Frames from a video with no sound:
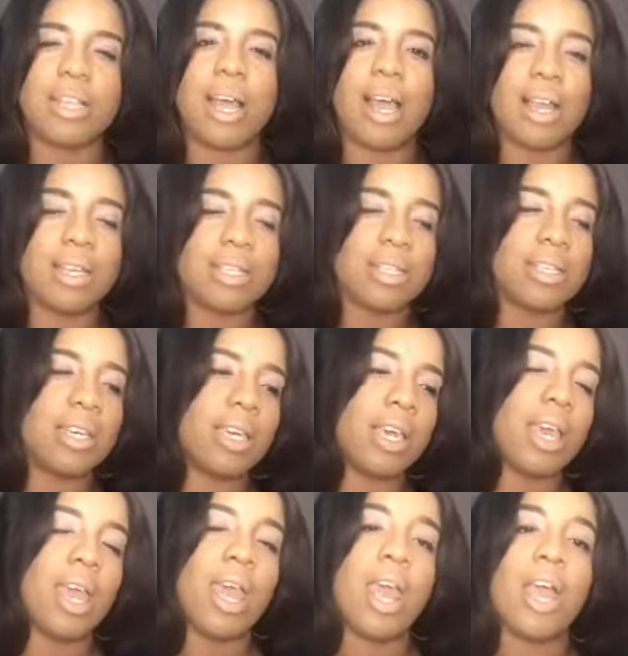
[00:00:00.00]
Honestly,
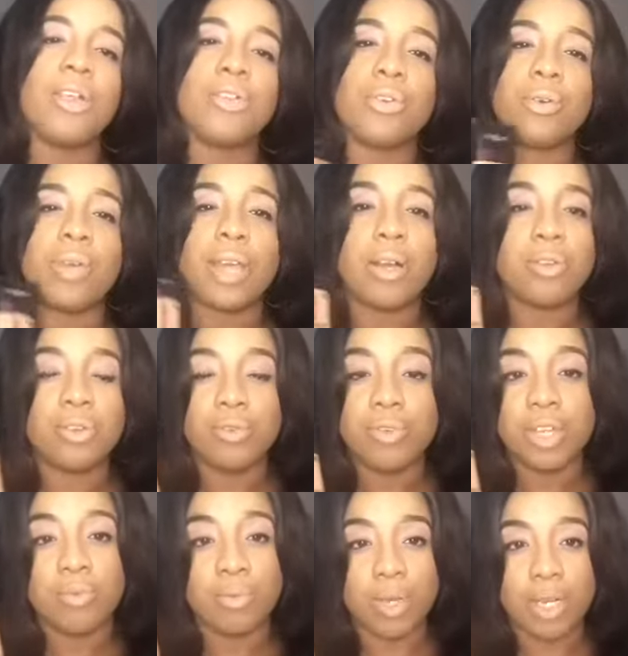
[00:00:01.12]
L'Oreal, you
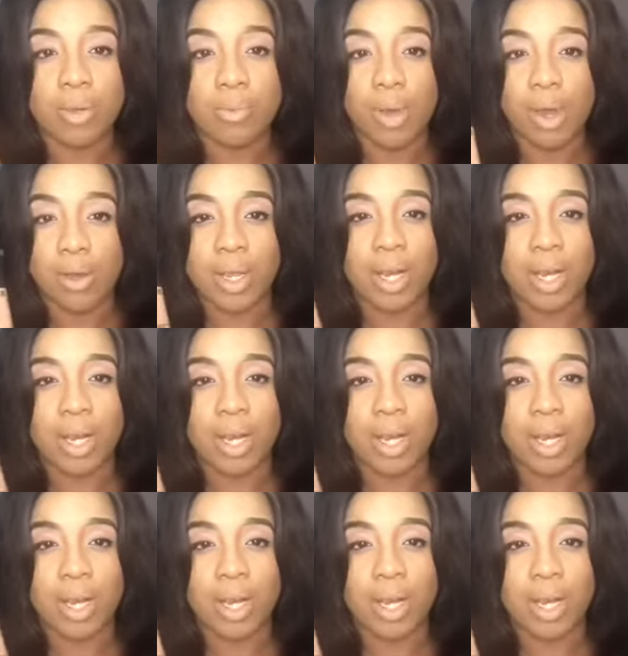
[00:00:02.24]
did really well,